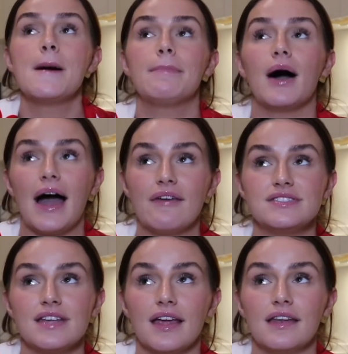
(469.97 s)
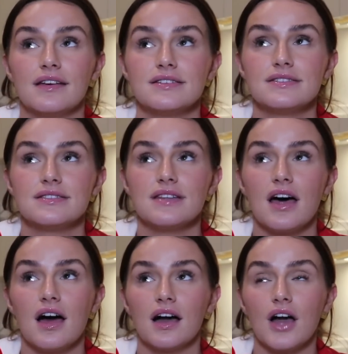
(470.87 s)
But I have seen
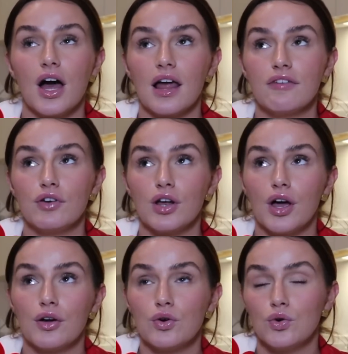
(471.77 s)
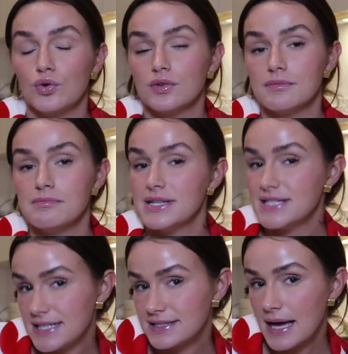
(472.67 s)
a girl I follow called
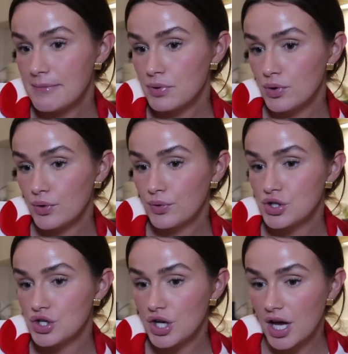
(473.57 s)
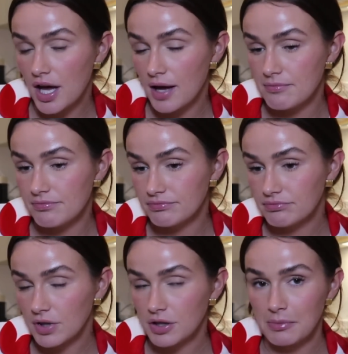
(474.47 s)
Matisse Campbell.
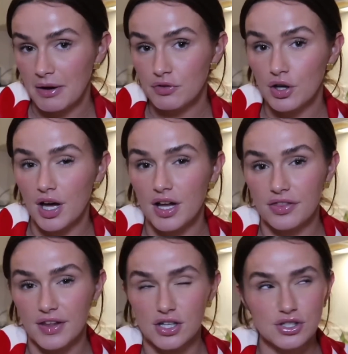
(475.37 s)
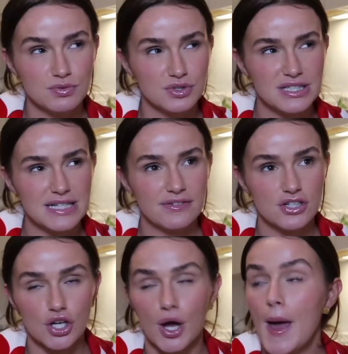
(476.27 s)
You might follow her, I think she was on a TV
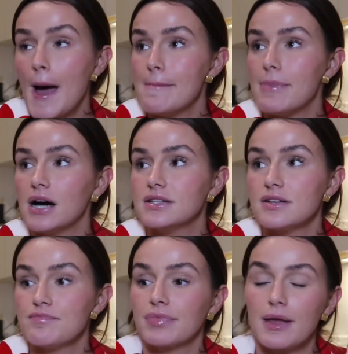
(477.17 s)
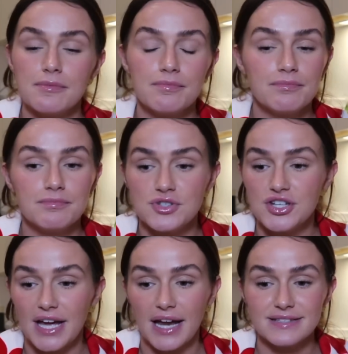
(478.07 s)
show, but
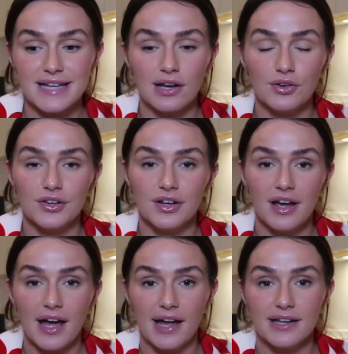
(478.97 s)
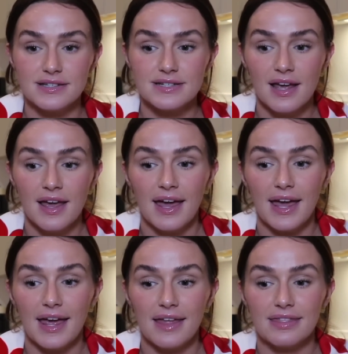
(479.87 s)
she had a salon and
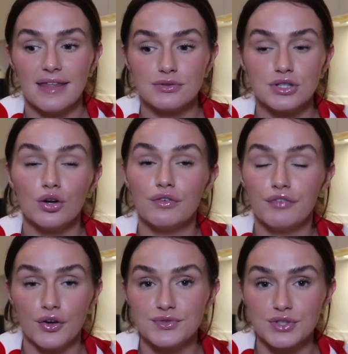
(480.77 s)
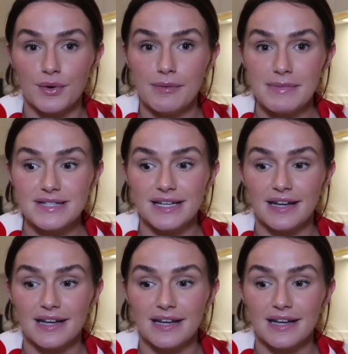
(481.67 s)
there was a lot of phones going missing,